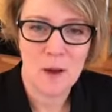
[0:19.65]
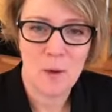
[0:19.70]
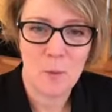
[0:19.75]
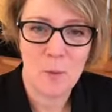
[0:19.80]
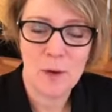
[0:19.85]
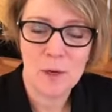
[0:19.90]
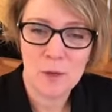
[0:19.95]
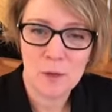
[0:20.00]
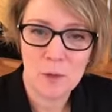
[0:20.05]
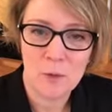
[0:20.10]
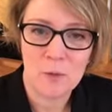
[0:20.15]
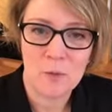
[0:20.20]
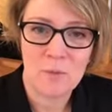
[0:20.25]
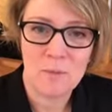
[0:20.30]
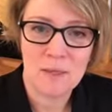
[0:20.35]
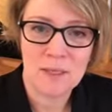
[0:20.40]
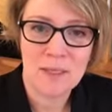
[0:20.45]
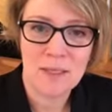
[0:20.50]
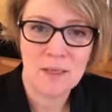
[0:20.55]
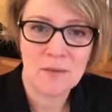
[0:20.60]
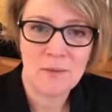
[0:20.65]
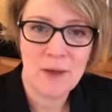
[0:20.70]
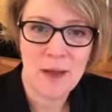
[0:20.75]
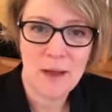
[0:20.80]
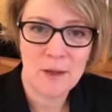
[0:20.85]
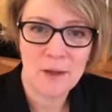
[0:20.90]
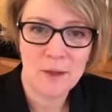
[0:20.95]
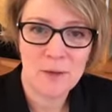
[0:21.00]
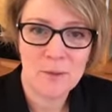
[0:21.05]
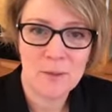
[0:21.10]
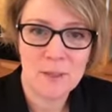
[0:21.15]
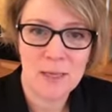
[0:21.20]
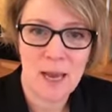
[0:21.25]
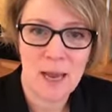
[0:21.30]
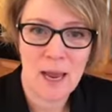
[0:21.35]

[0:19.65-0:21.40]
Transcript: what you do with missing values